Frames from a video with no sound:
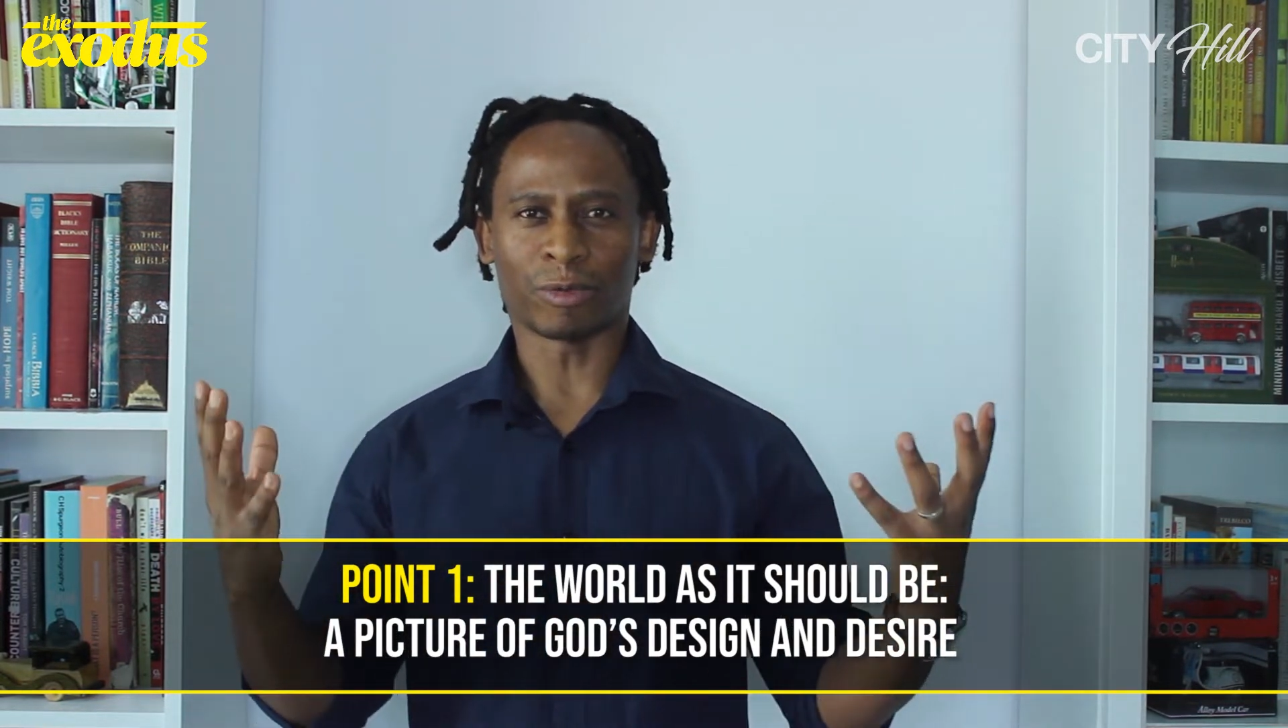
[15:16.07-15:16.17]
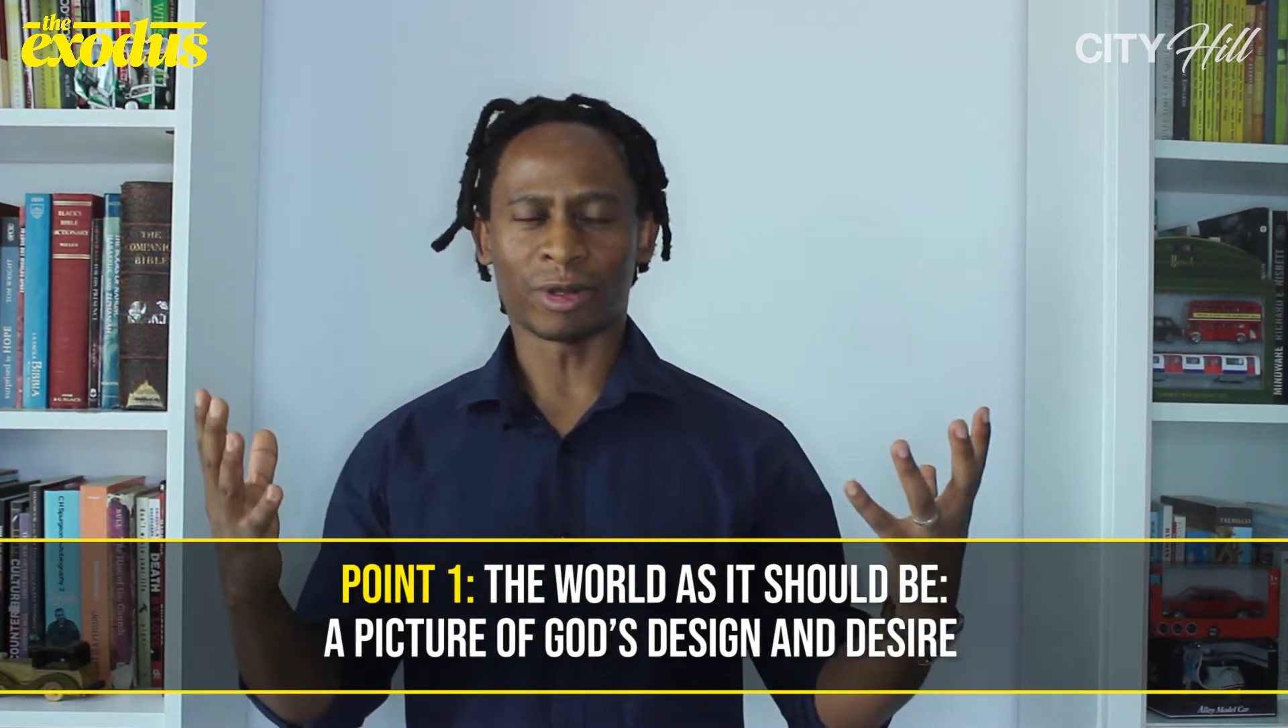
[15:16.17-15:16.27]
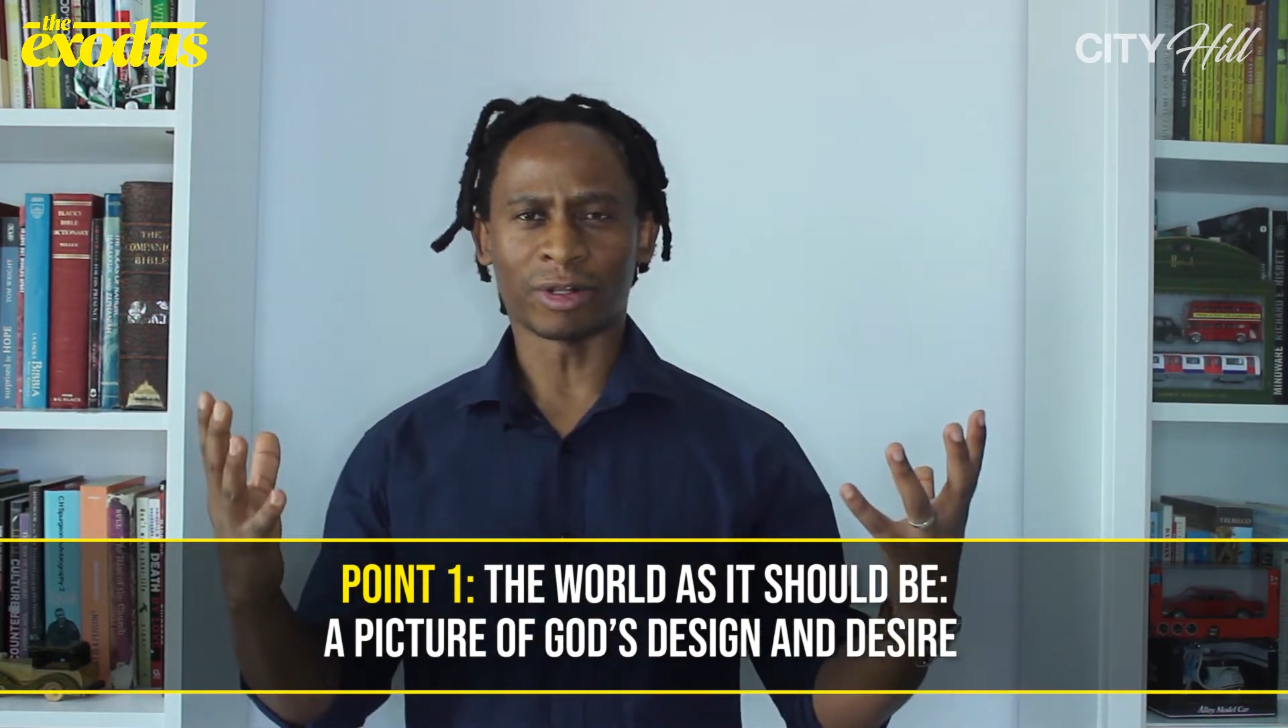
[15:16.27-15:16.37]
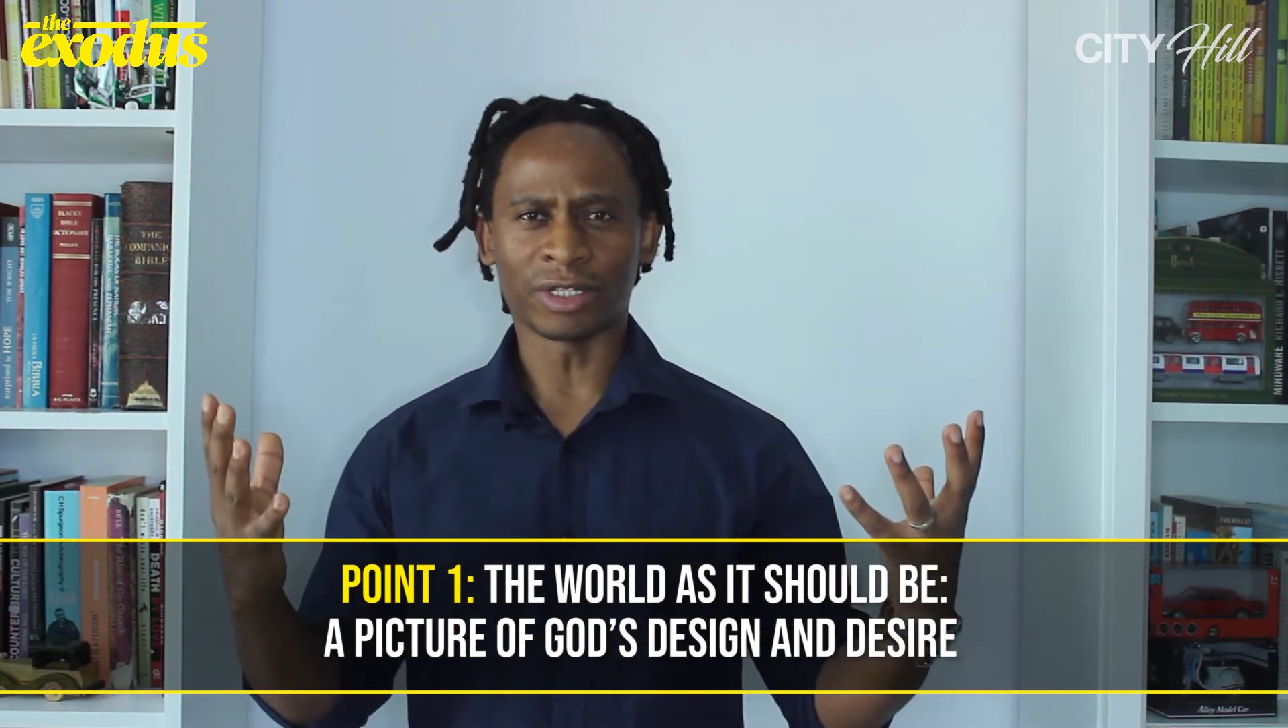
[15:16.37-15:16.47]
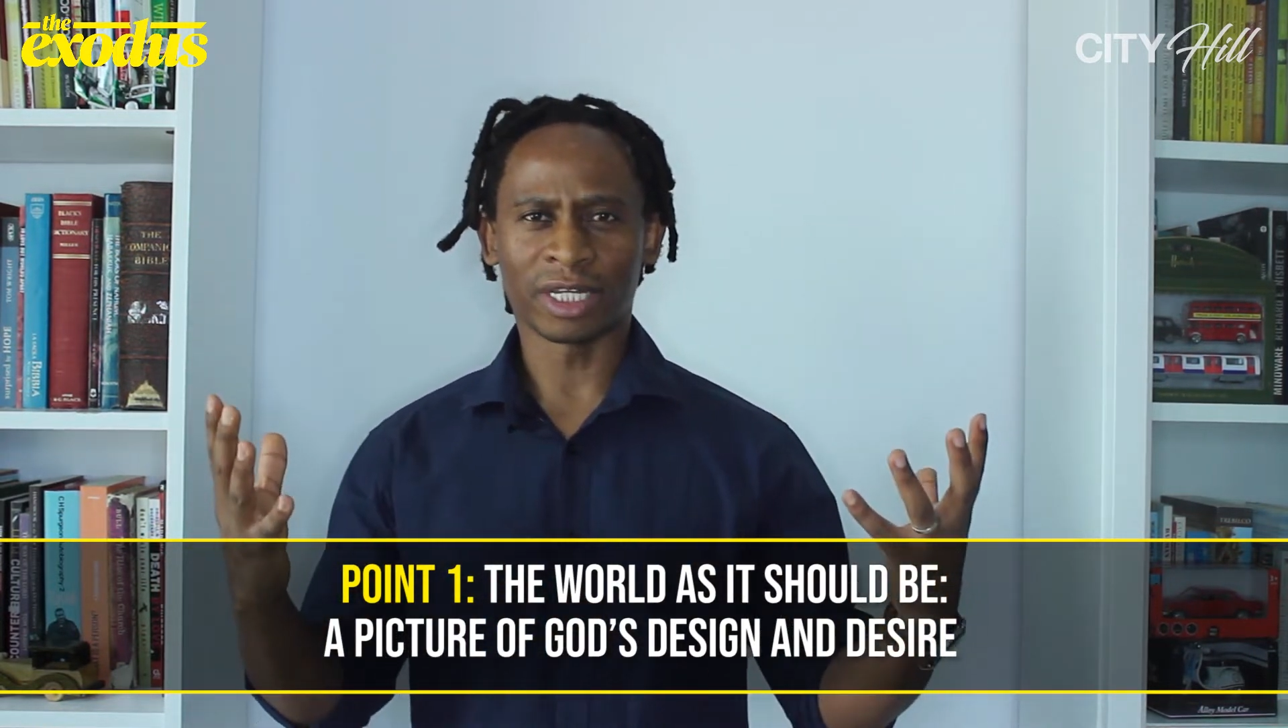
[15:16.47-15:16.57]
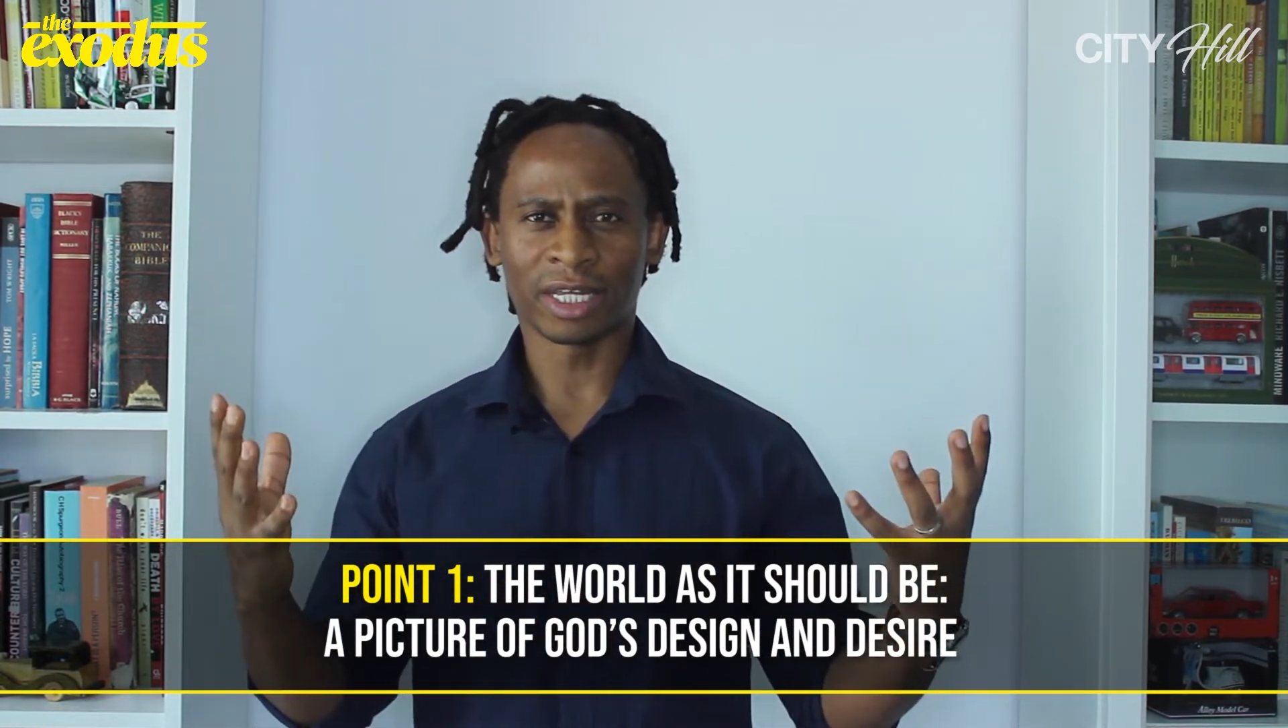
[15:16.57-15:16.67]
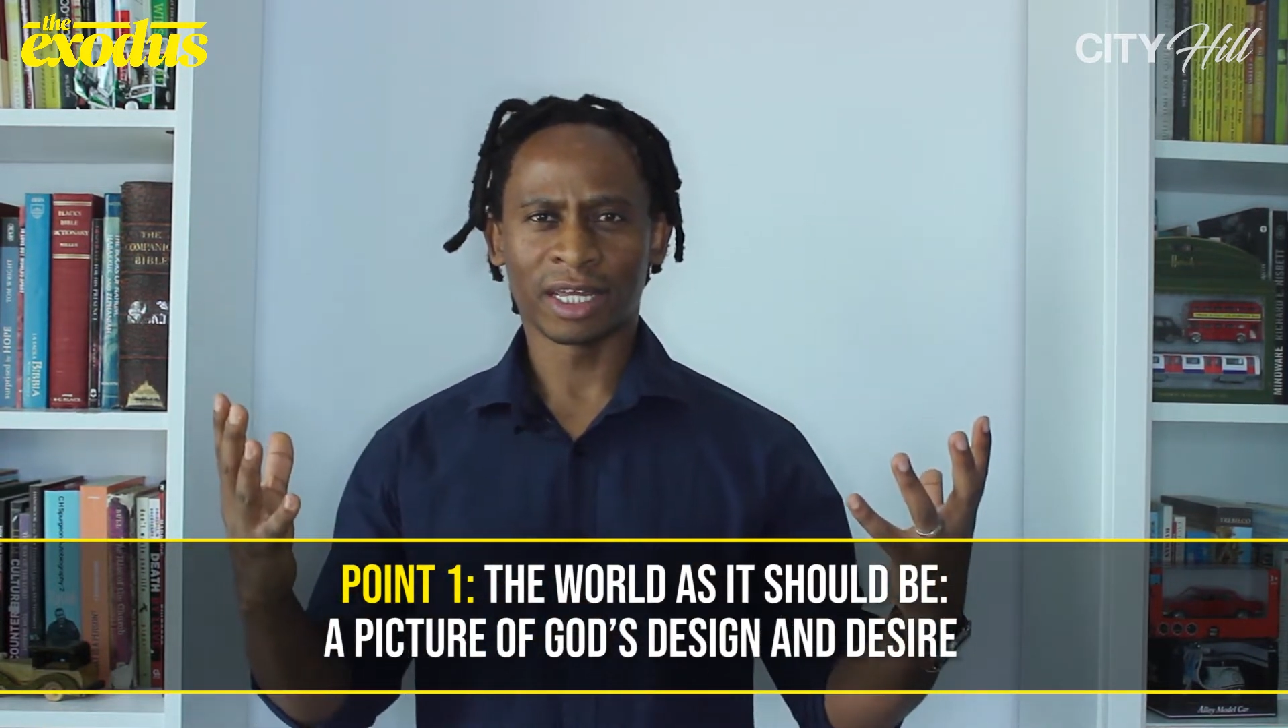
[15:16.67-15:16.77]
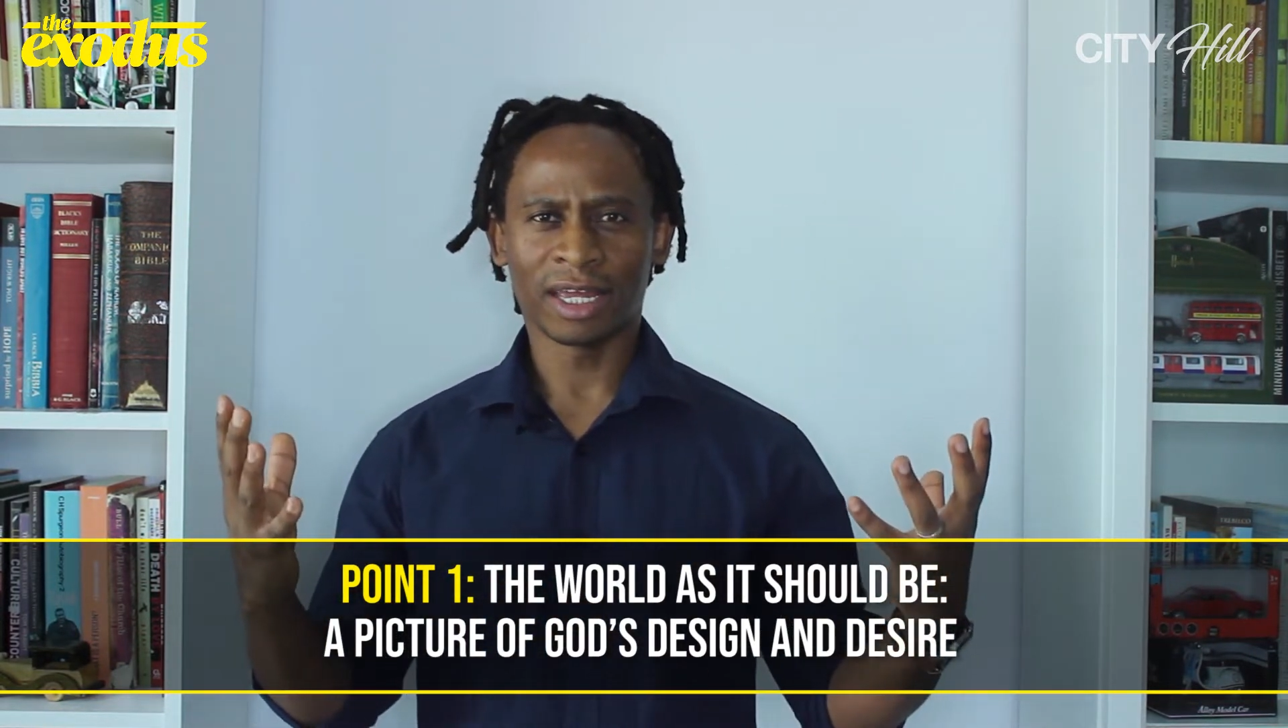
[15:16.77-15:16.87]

world.